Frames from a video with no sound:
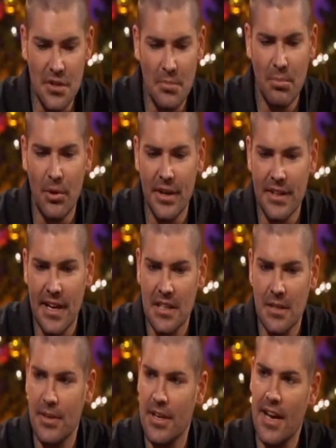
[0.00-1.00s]
at some point, I
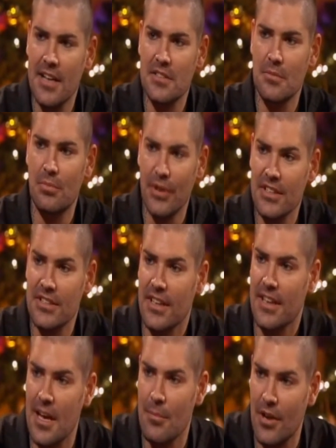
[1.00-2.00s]
had to be the handsome prince
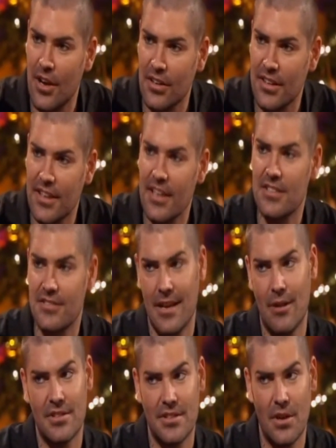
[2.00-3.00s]
that came along to
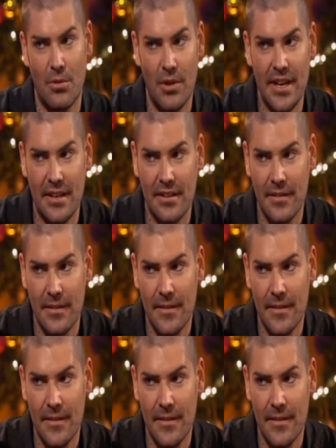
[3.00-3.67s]
kiss old Snow White.